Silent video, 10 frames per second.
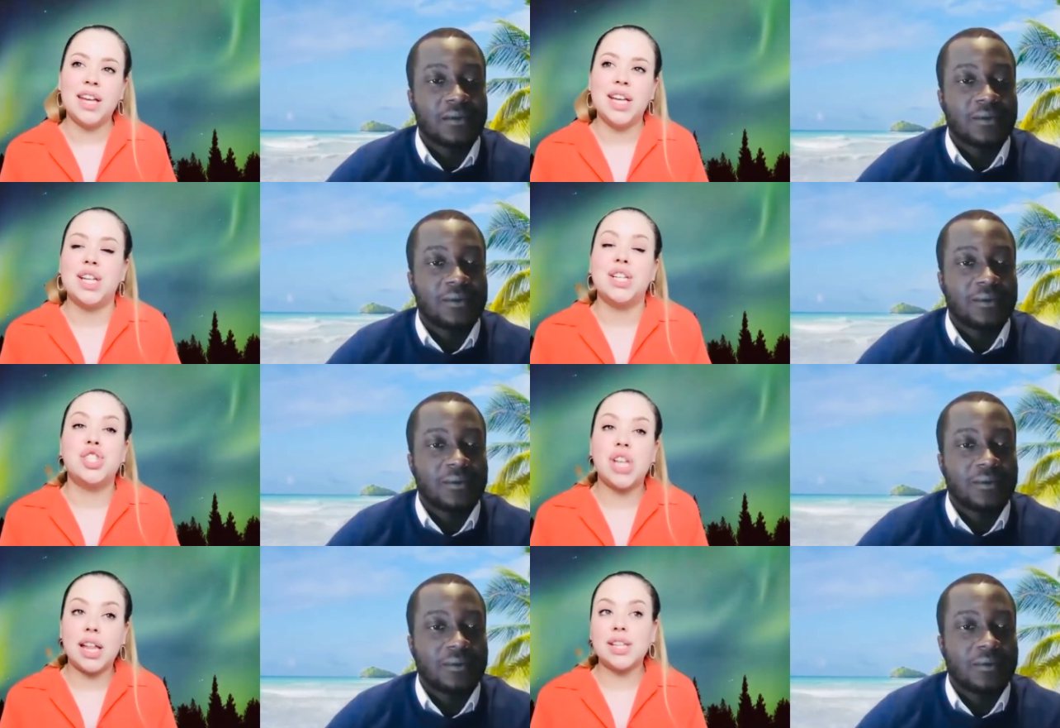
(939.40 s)

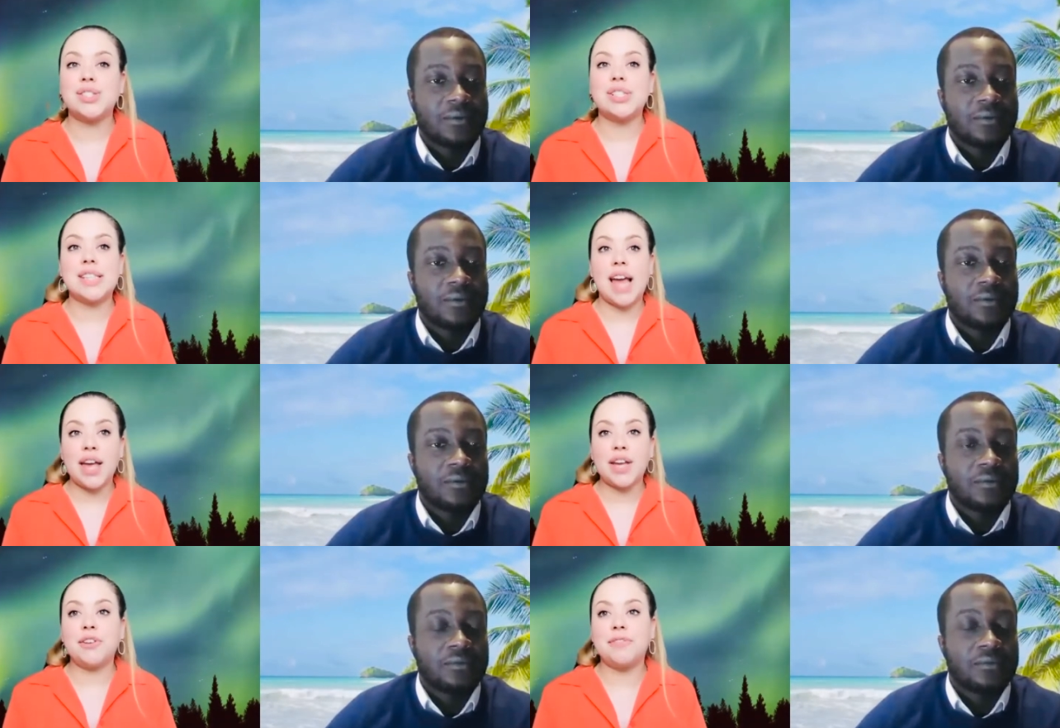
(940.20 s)
Speaker 1: Challenges that
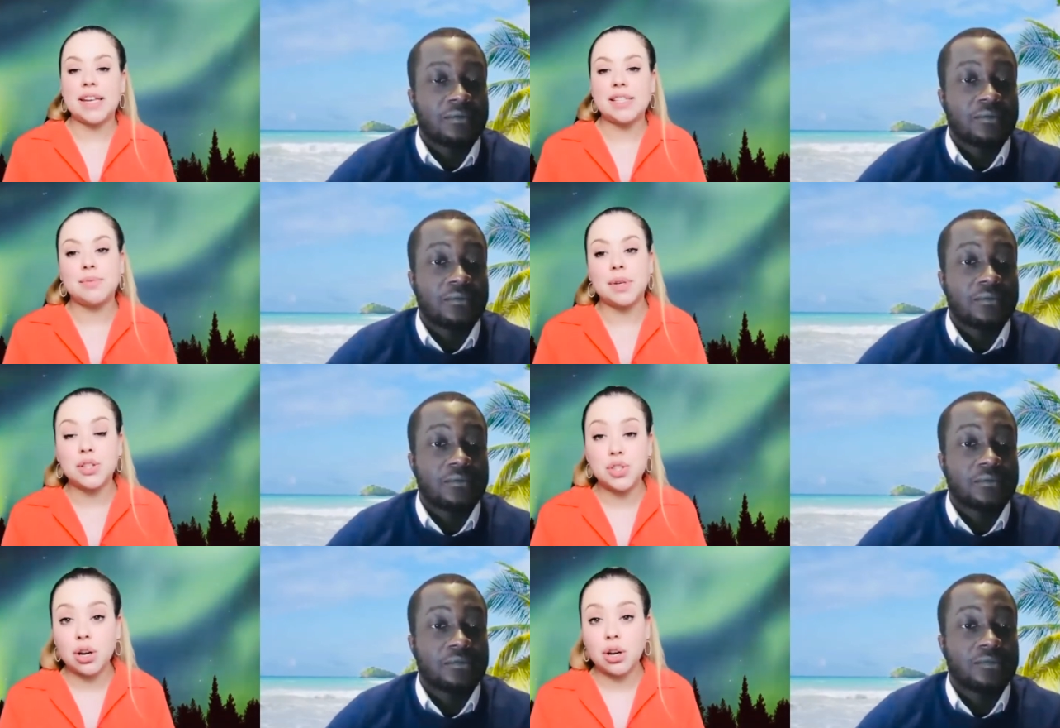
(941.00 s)
you're faced with.
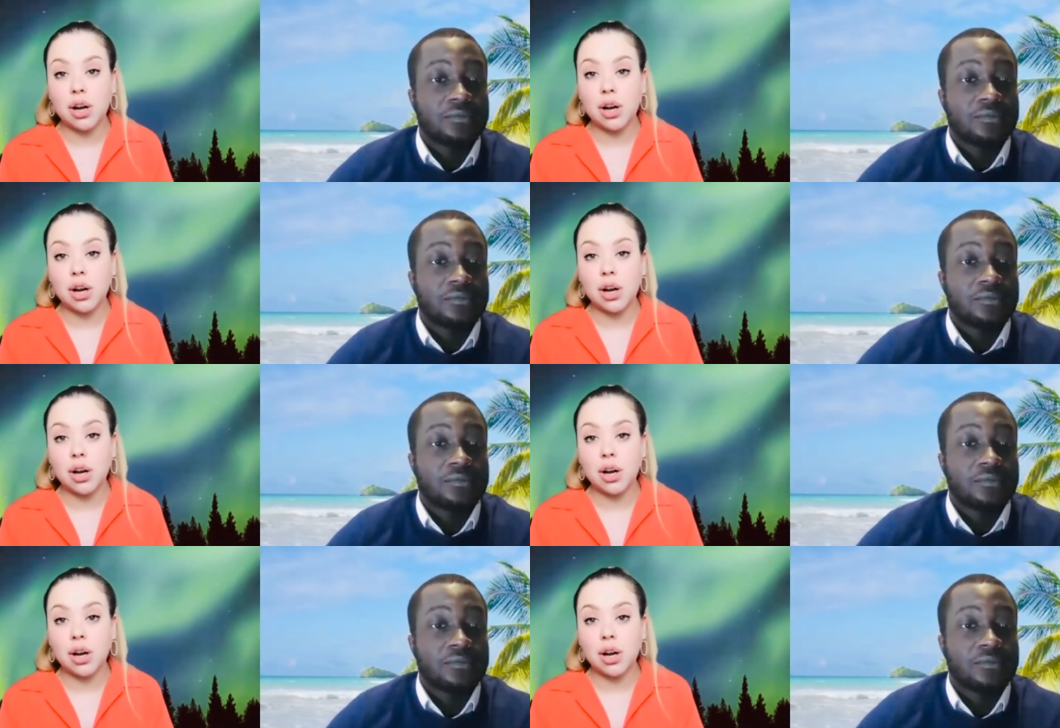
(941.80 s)
Sure.